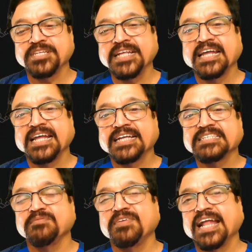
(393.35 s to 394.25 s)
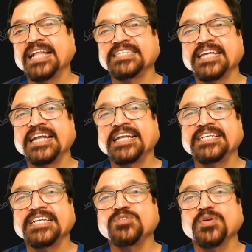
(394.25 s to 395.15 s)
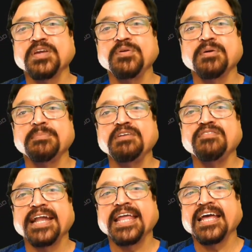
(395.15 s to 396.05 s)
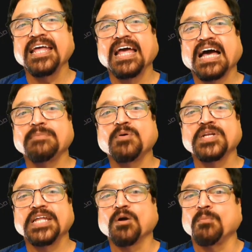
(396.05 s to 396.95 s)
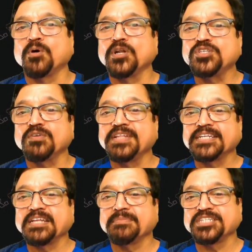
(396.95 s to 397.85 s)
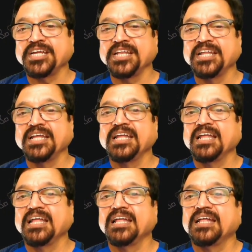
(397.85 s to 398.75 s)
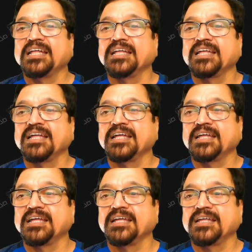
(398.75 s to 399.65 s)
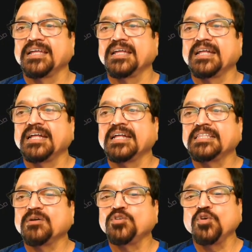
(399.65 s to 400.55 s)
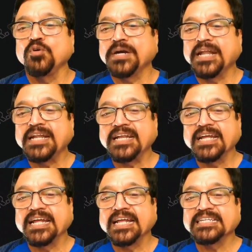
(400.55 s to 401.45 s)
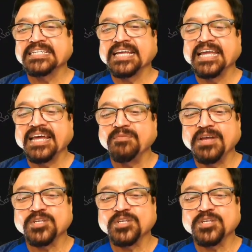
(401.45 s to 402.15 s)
Now transformer is a totally different topic, and it is also covered in the same series somewhere else. Here it is just to give you a brief idea about the components of the X-ray machine.